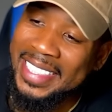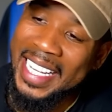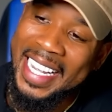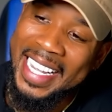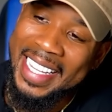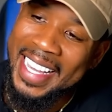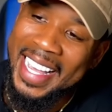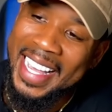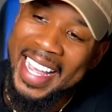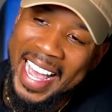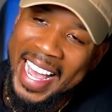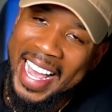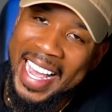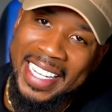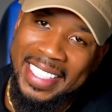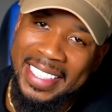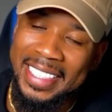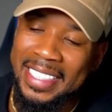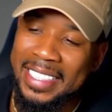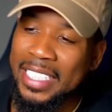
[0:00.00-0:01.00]
their
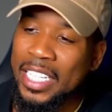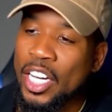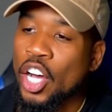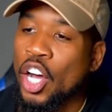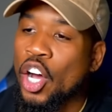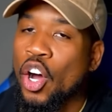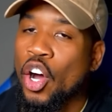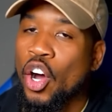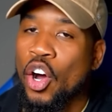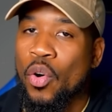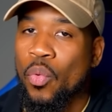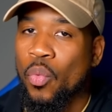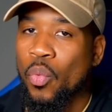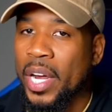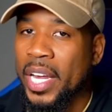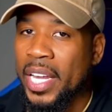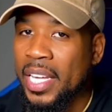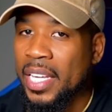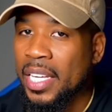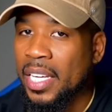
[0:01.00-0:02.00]
asses
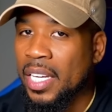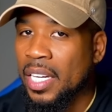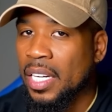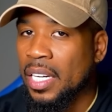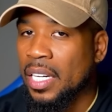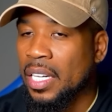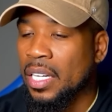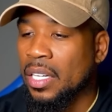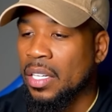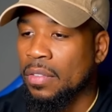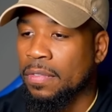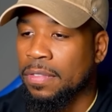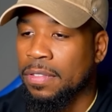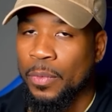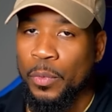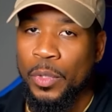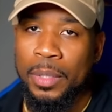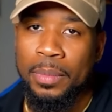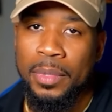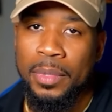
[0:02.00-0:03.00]
away from